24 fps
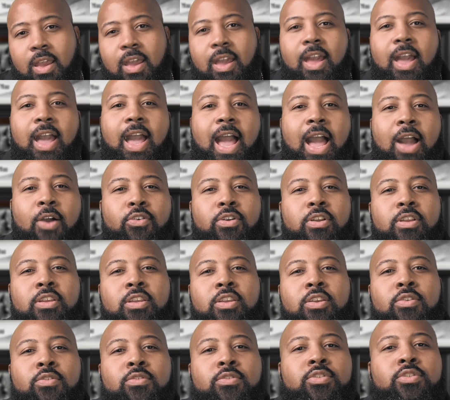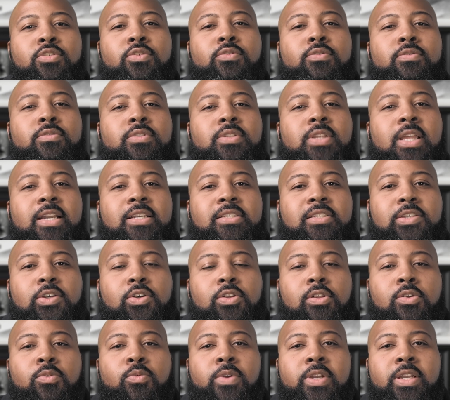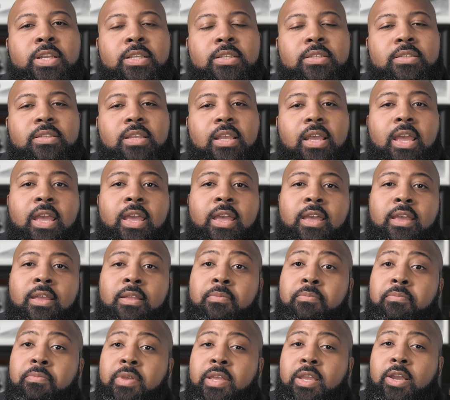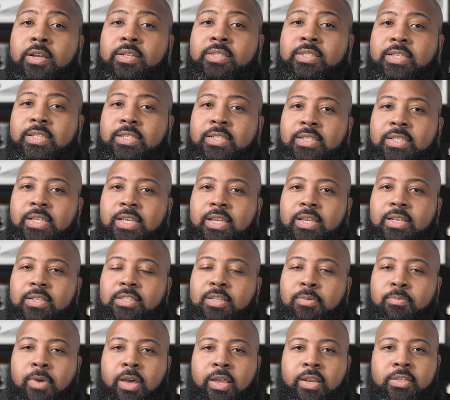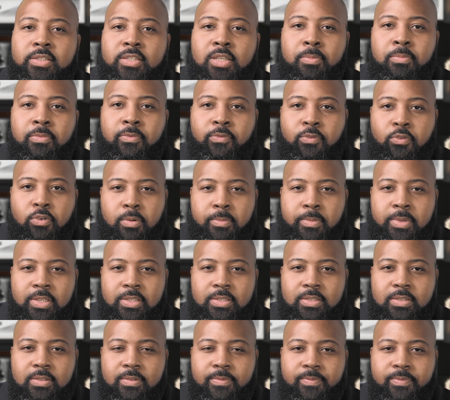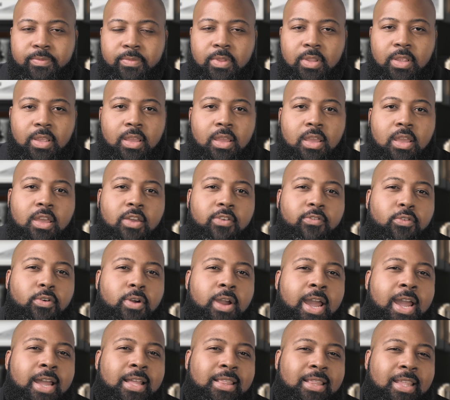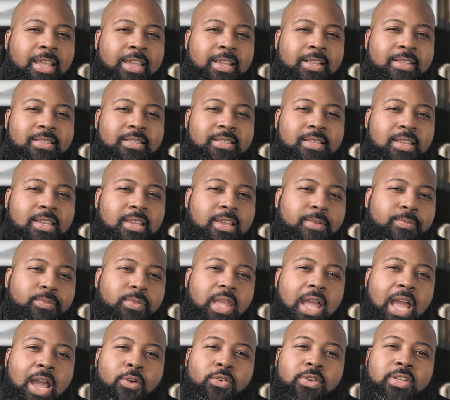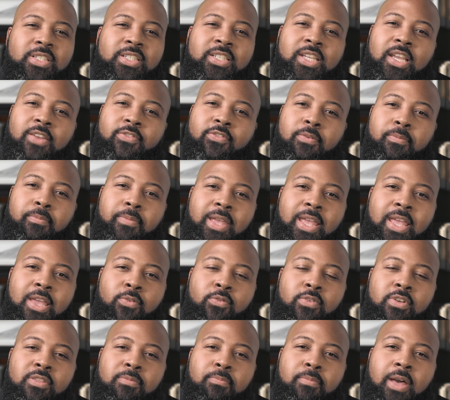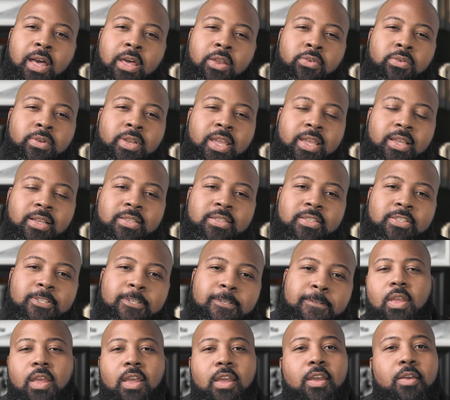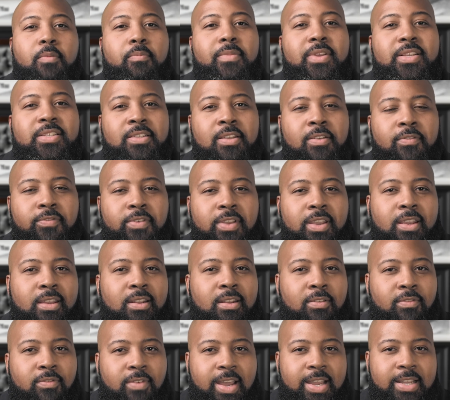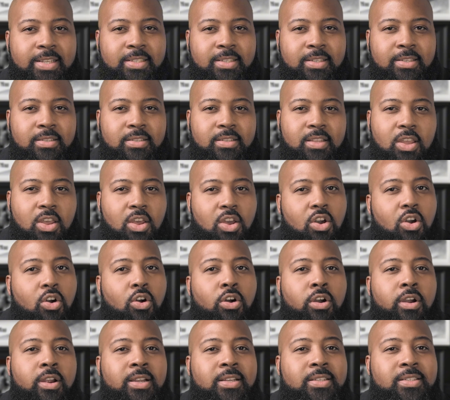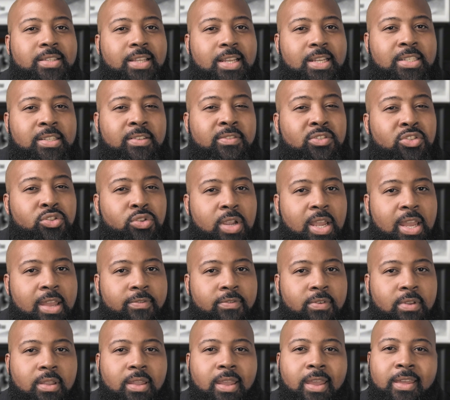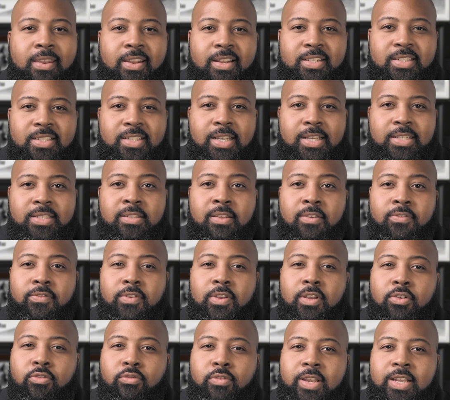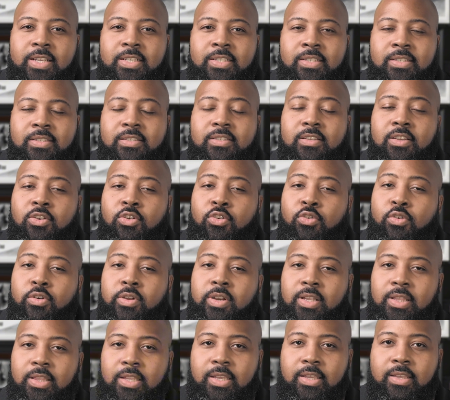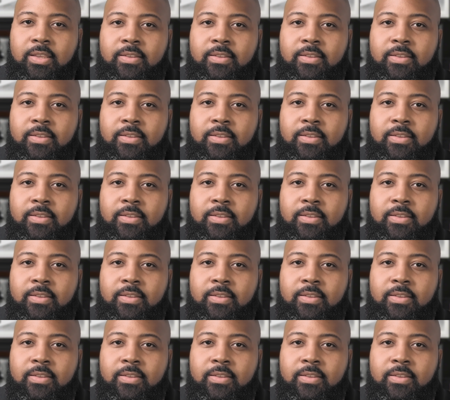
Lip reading: I would use tools like SolarWinds and PRTG to monitor performance. For high latency, I would check for bandwidth bottlenecks, misconfigured devices, or excessive traffic and adjust configurations accordingly.